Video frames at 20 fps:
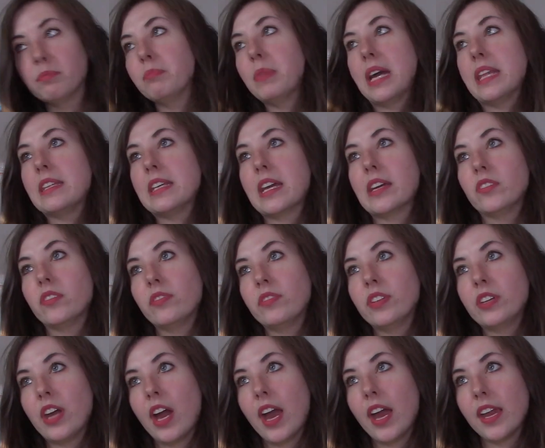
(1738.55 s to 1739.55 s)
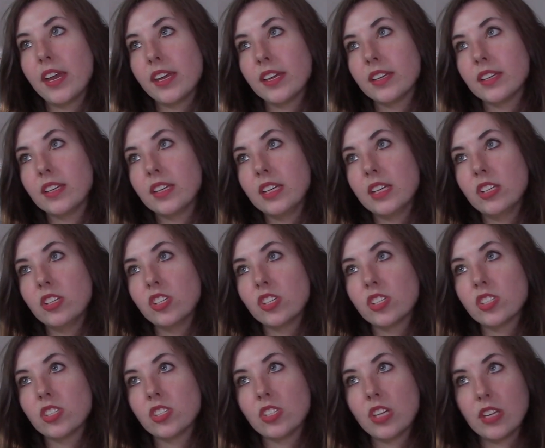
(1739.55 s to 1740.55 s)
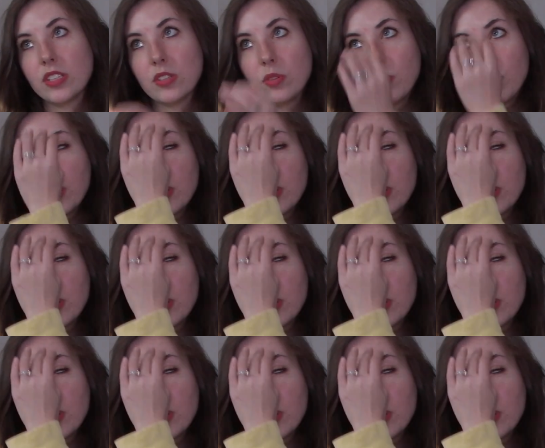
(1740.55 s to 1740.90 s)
By the end of the night, he just doesn't